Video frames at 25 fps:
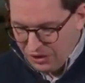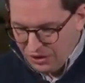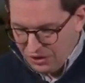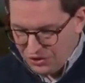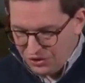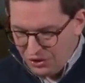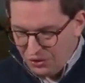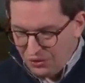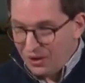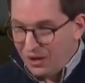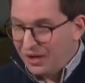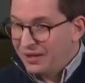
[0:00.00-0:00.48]

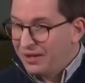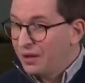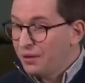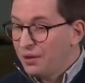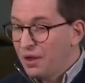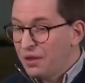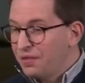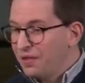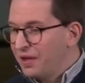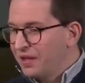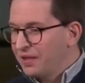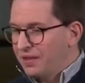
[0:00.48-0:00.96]
So,
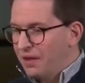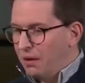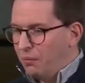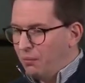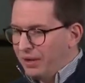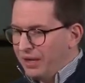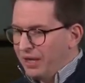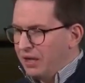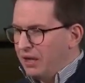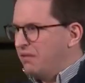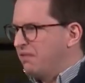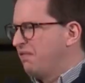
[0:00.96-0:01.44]
another thing that
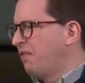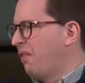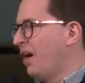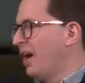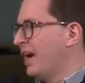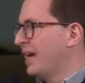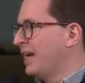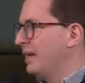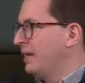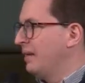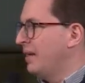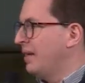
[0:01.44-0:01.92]
we
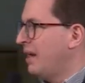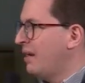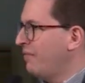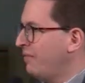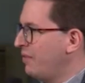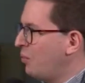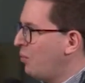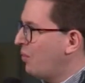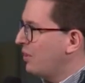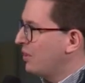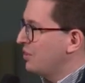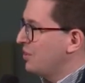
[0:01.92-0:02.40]
invite
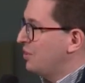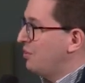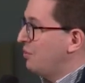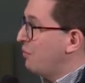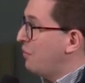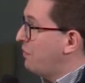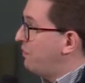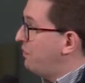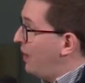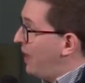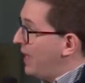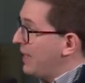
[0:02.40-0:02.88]
everyone to
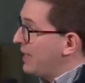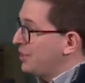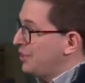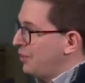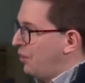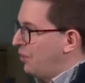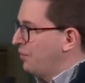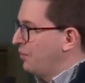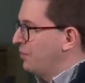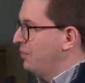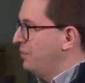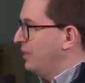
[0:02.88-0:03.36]
reflect
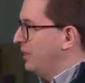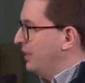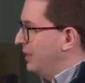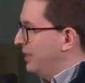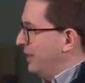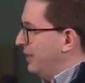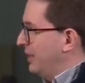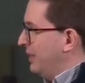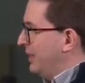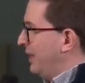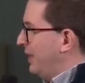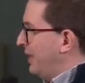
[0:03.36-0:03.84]
on
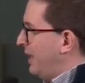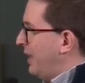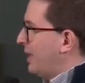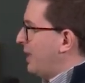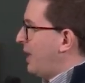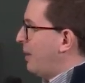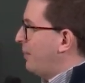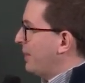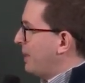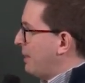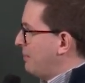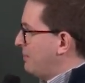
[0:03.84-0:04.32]
uh,
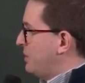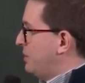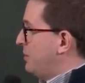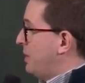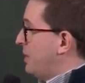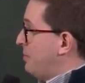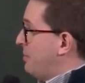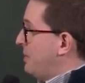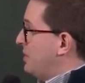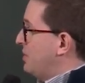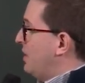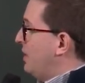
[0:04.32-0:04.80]
coming up to
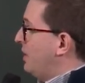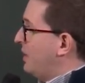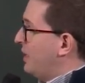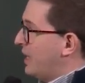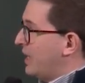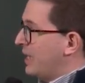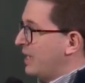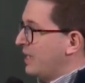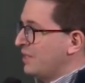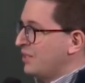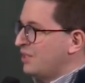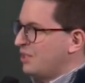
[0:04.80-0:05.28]
Commitment
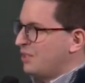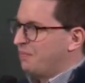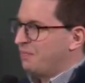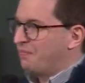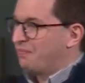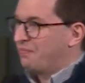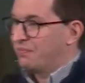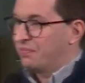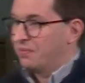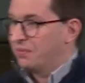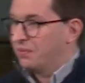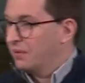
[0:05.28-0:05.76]
Sunday is
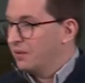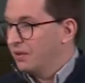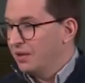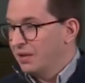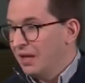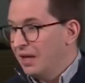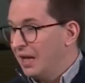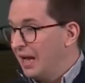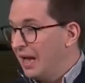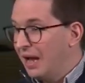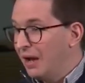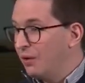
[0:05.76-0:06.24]

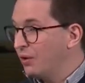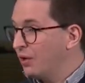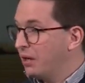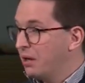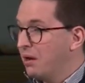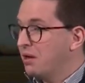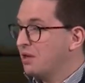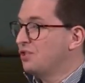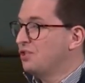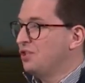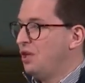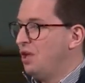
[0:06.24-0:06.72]
how can
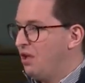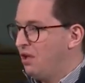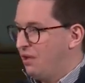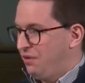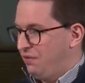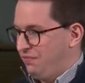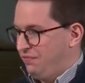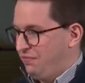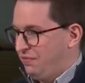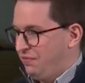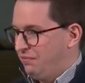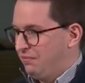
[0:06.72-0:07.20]
I
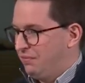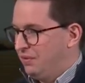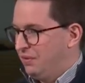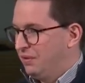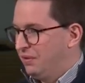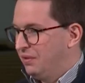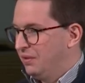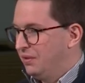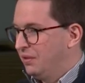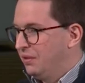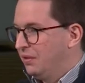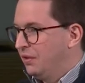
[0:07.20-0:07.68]
serve?
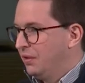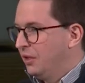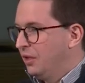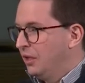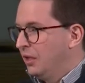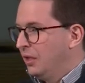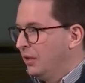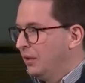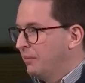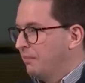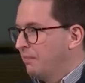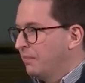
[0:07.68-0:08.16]

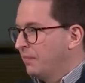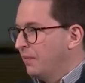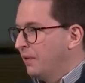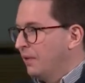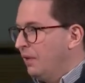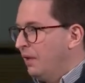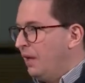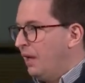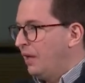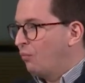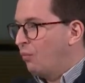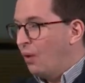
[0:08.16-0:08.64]

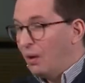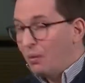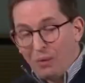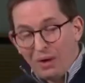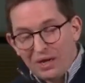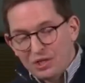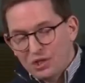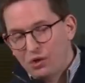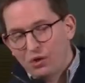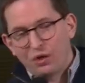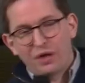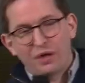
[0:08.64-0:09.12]
And one
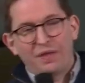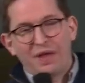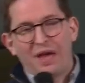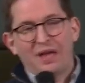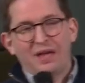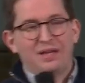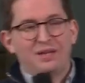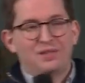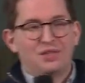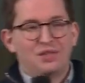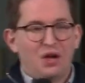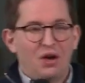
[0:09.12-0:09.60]
way to look at
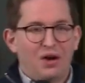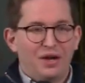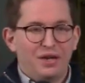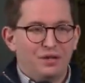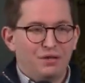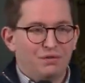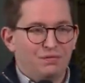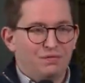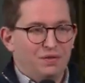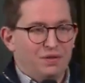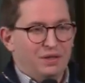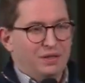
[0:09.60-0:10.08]
that is kind
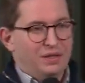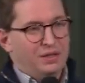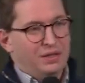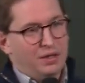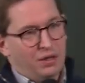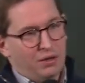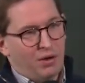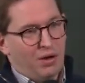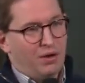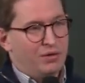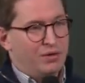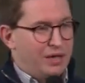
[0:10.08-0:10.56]
of, you
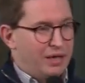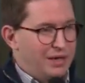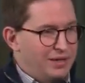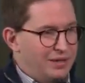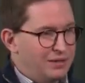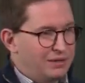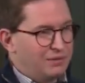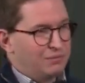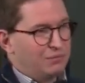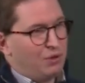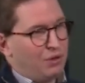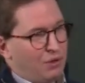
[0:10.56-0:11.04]
know,
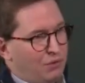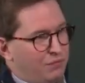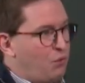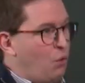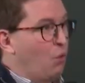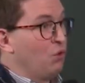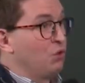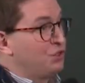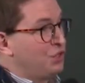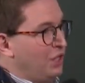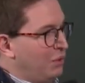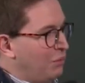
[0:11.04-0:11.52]
okay, well, of
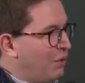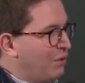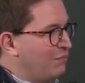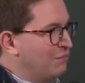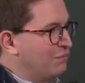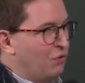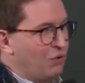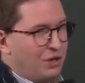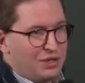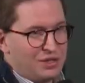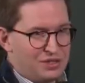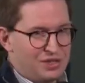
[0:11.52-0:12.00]
course they want
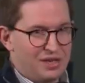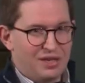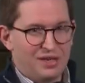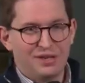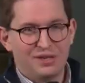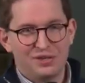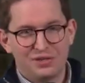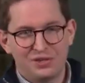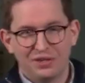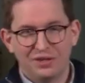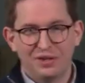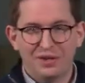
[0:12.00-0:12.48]

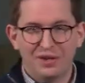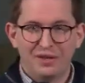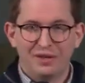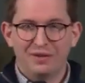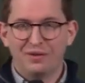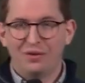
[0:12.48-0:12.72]
volunteers. You know,